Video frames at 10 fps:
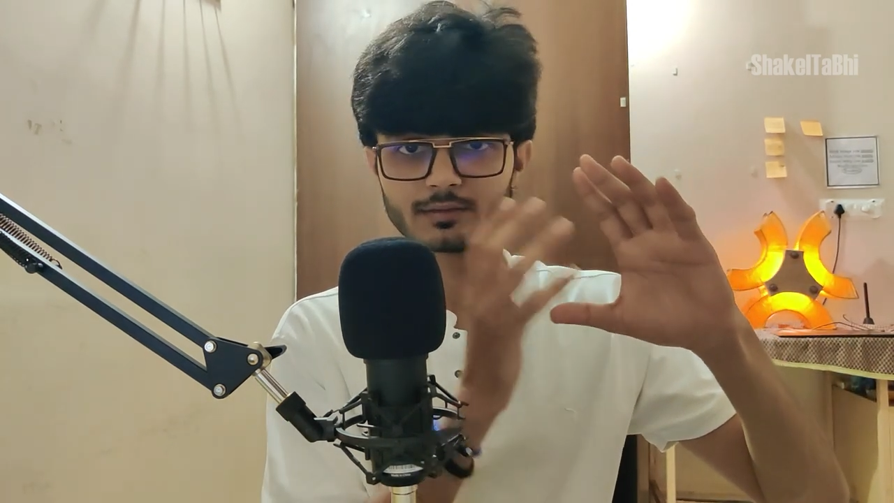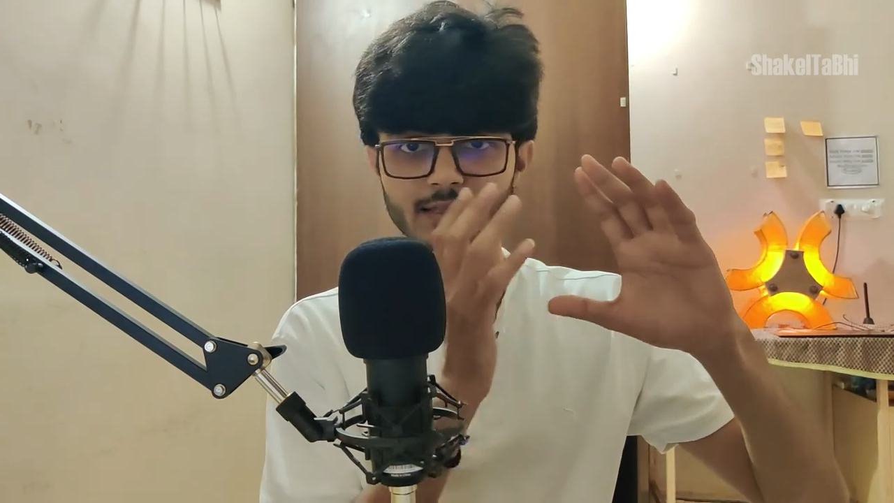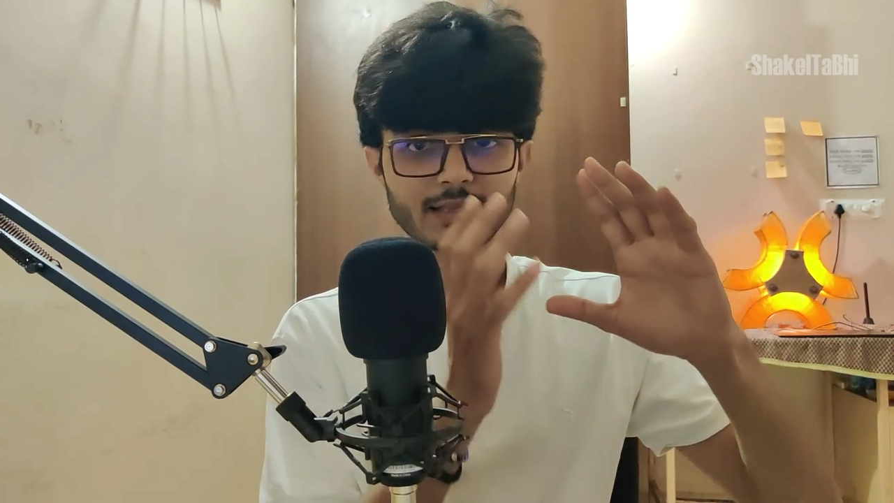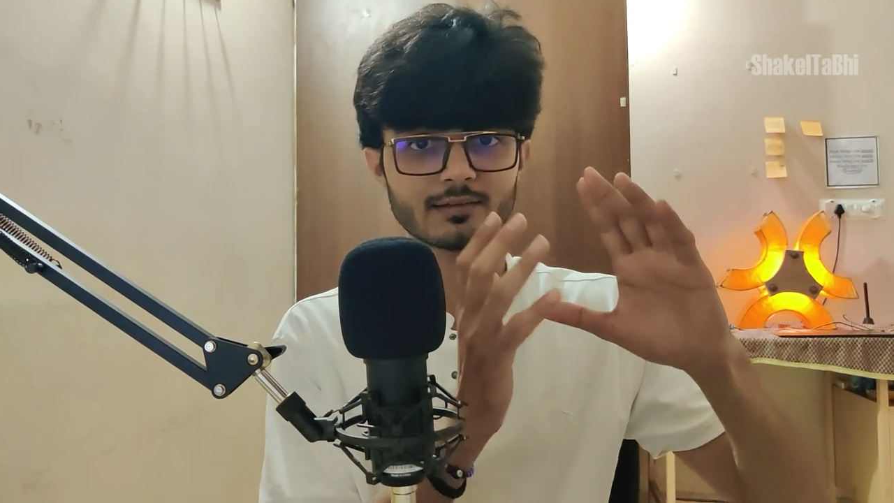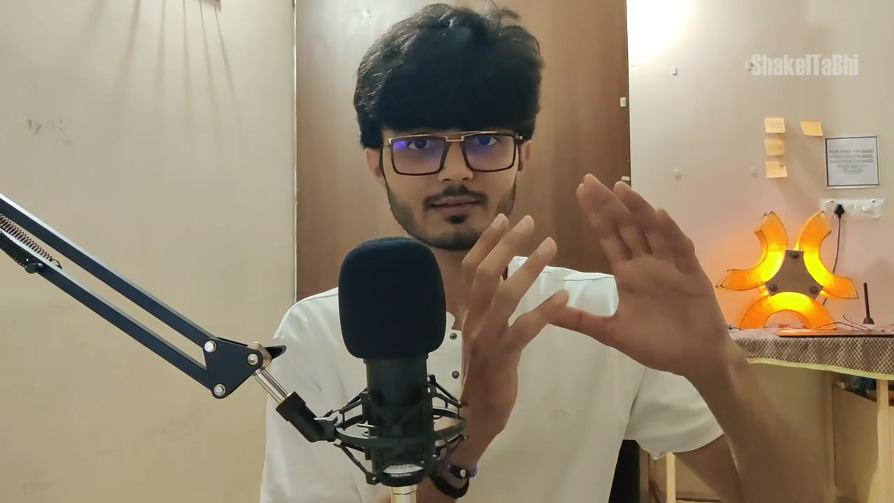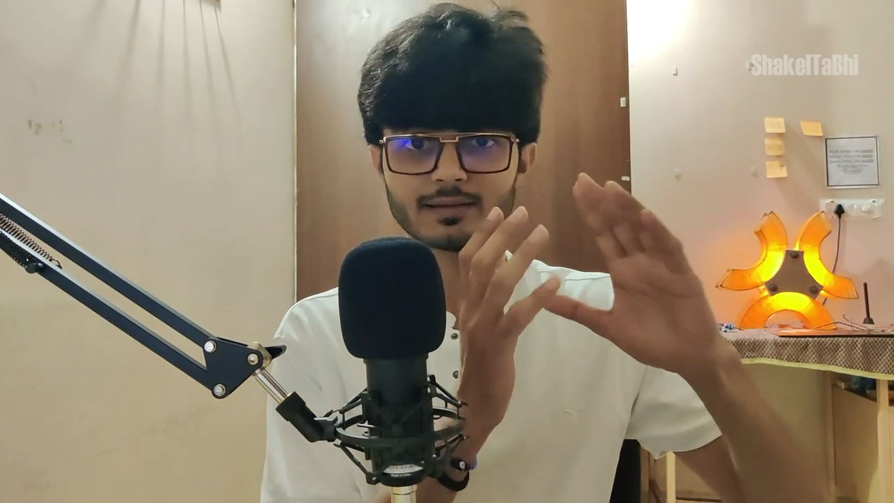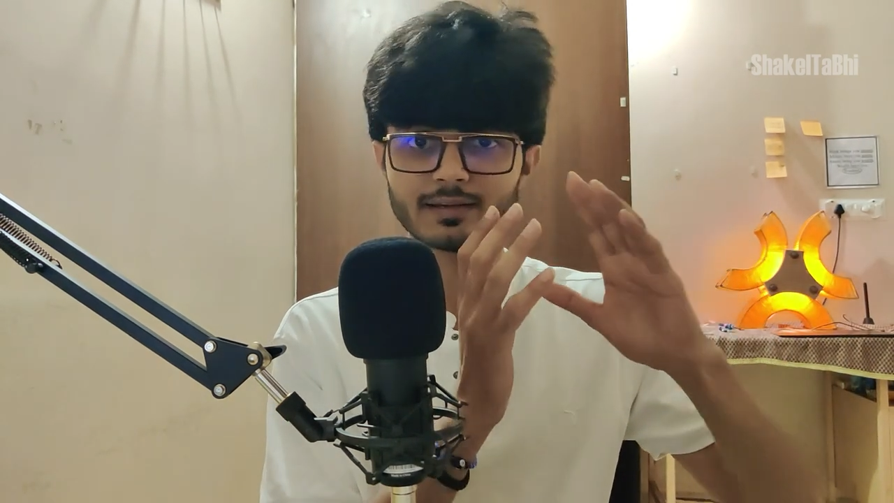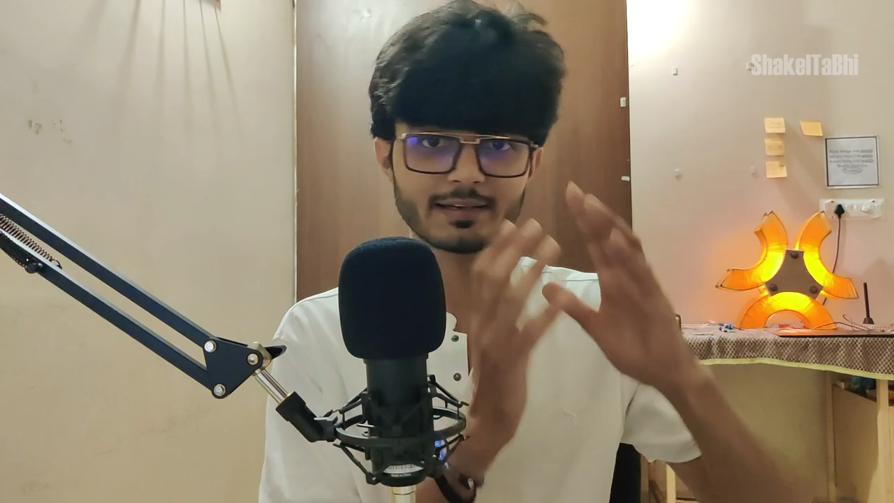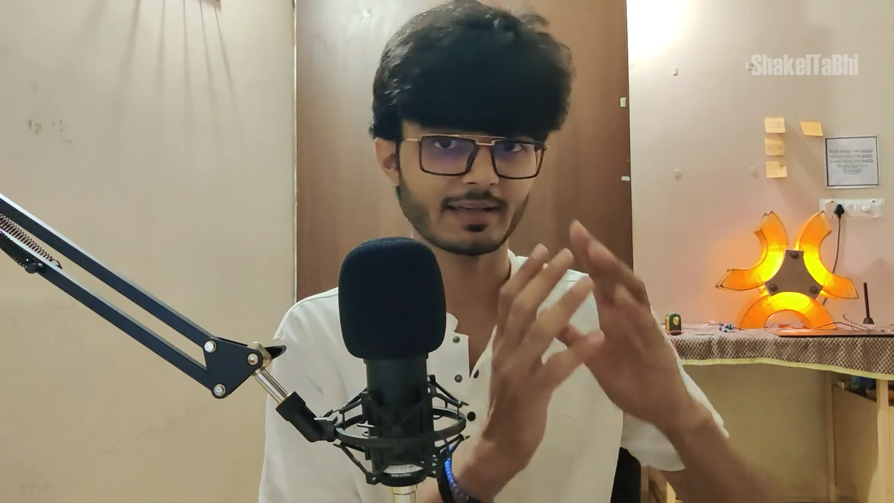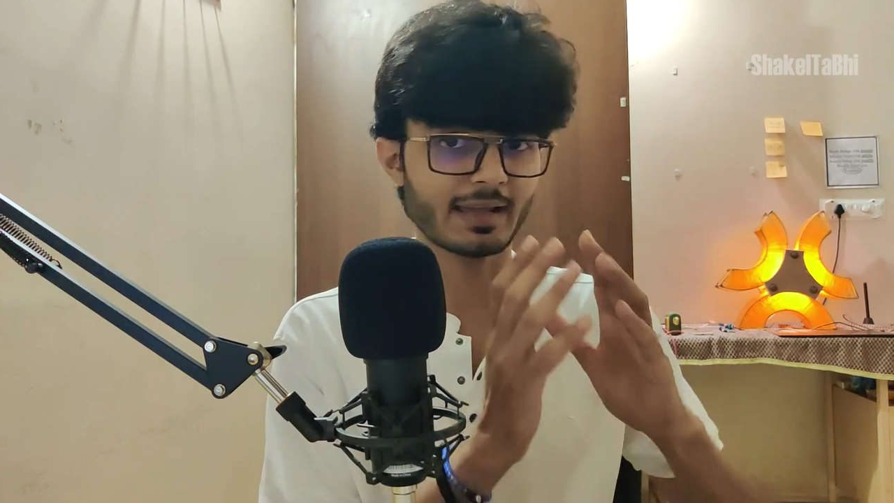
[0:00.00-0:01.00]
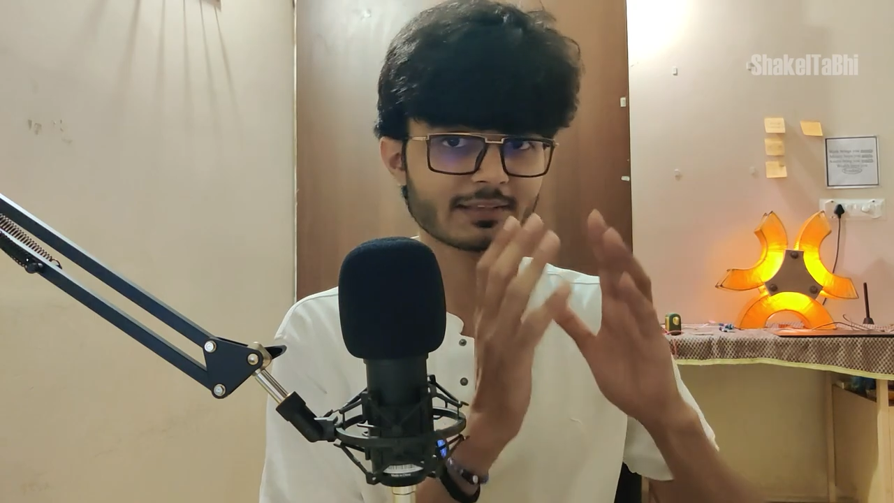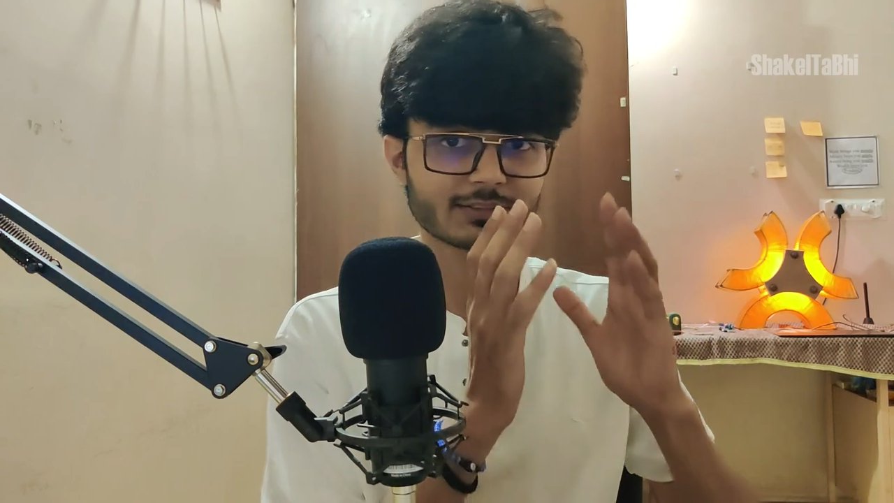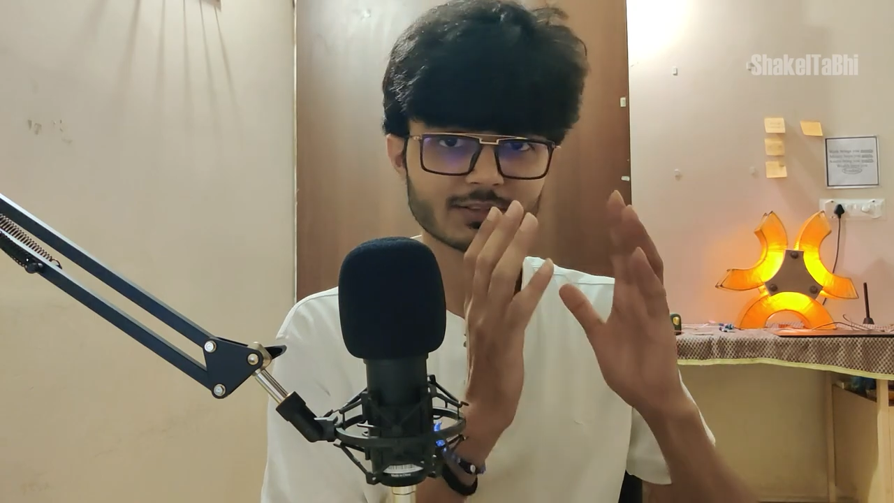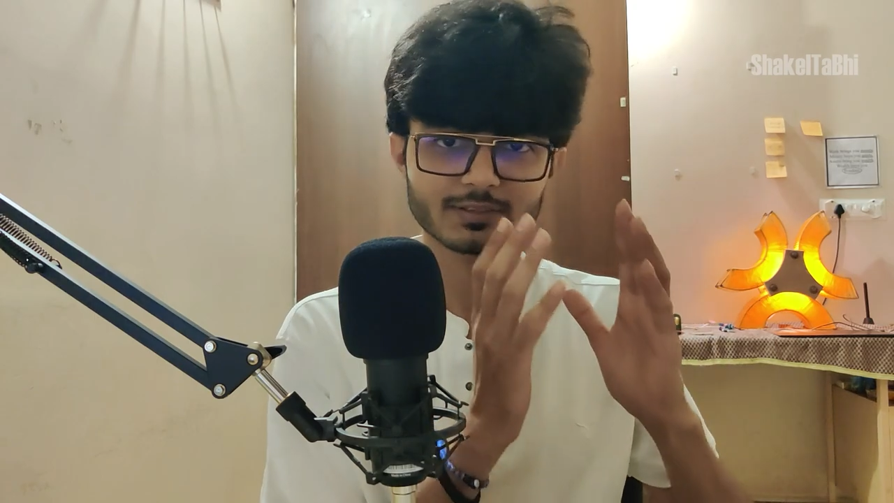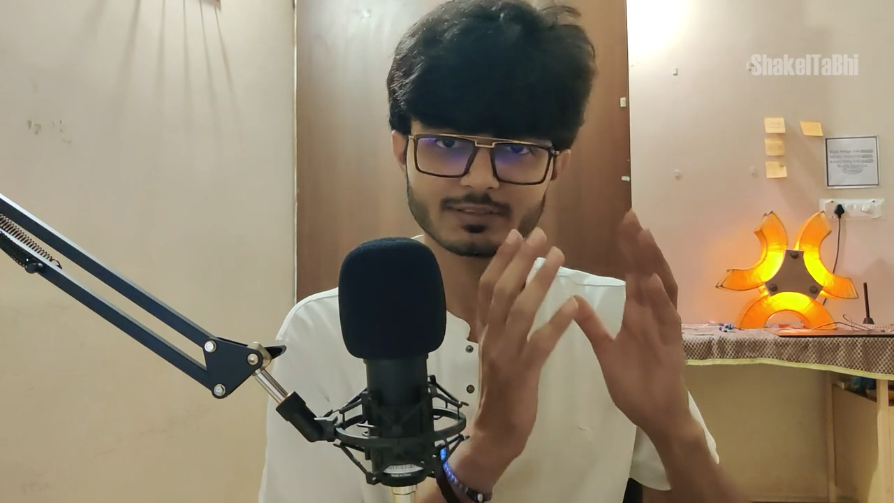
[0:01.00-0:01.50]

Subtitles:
then it has